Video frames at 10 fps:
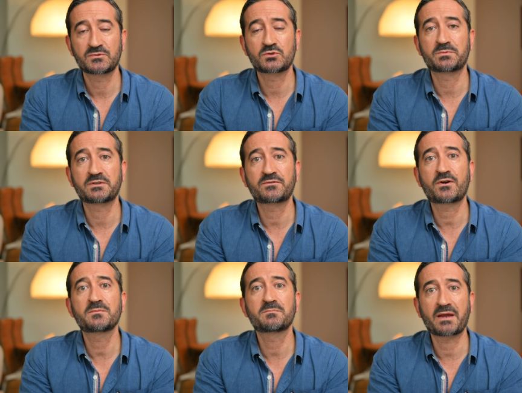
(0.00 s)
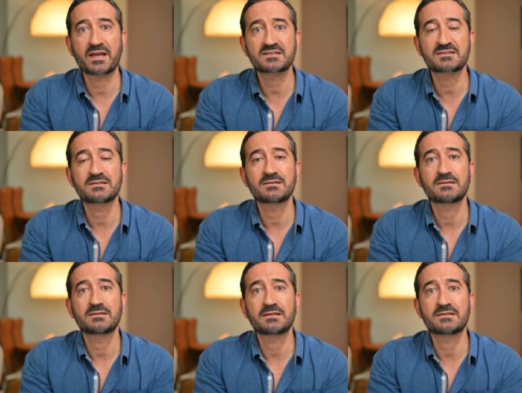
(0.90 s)
To perform best,
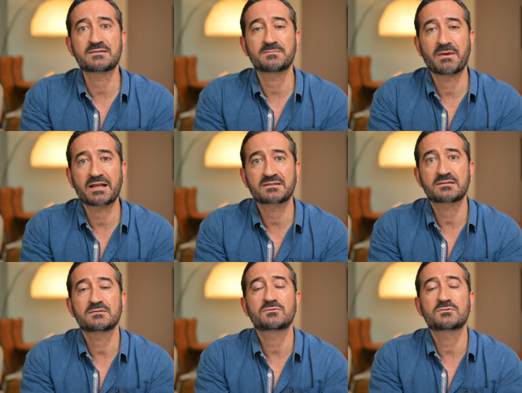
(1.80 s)
it's better